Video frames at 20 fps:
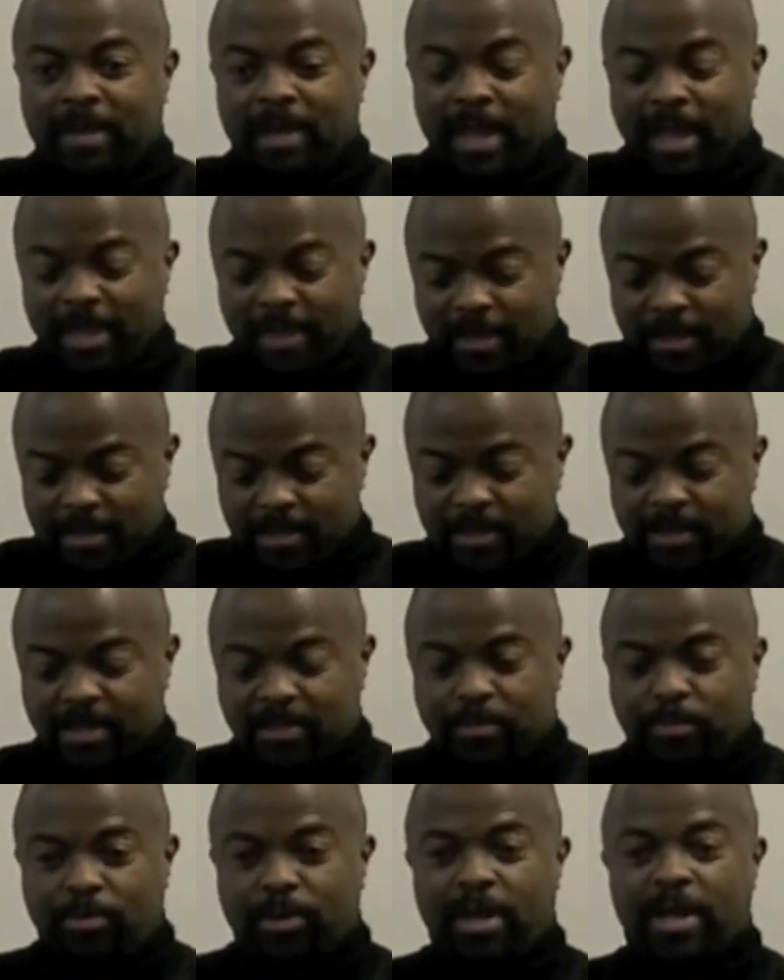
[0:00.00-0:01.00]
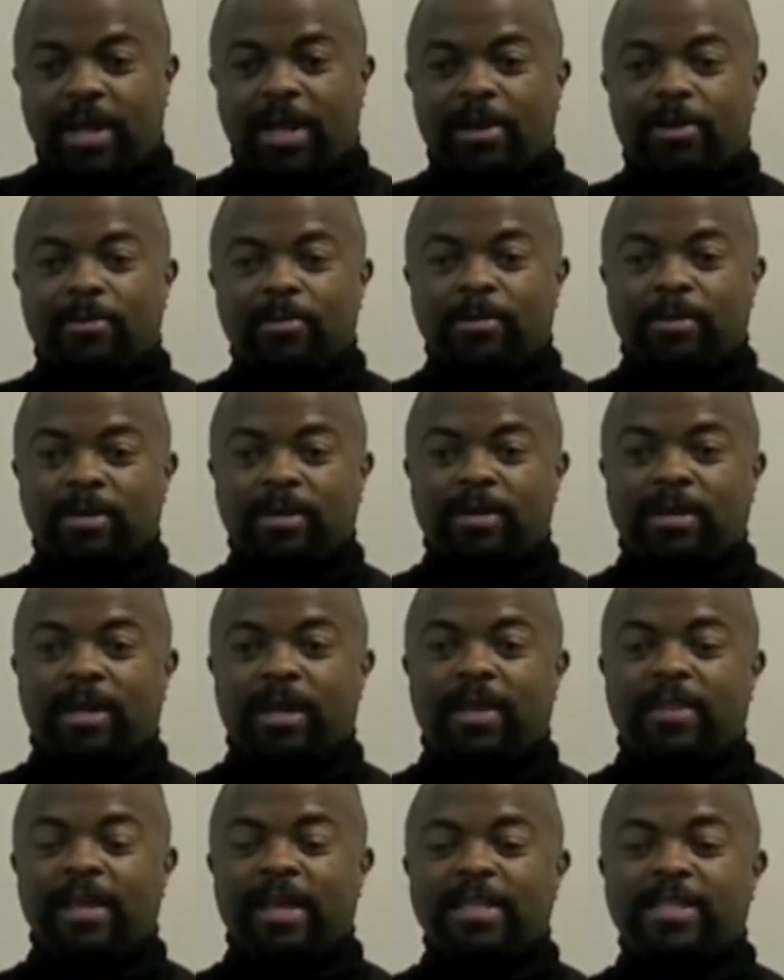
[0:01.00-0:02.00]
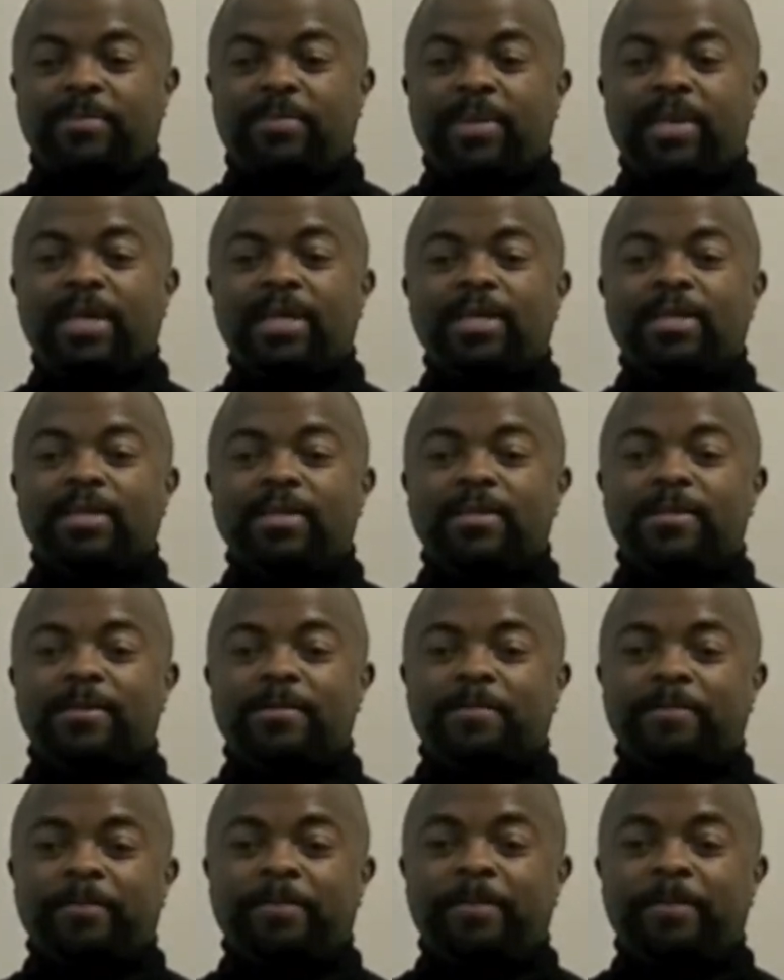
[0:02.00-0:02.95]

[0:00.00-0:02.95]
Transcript: and then spread out. And that's peace.